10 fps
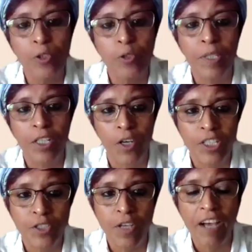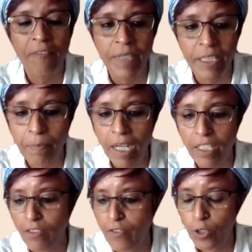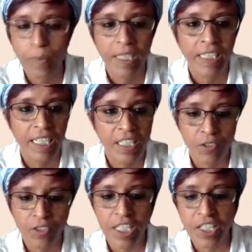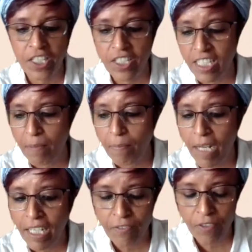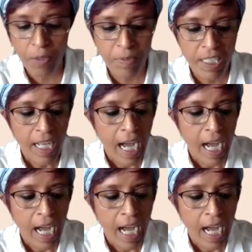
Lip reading: you, because you have been part of so many associations and platforms,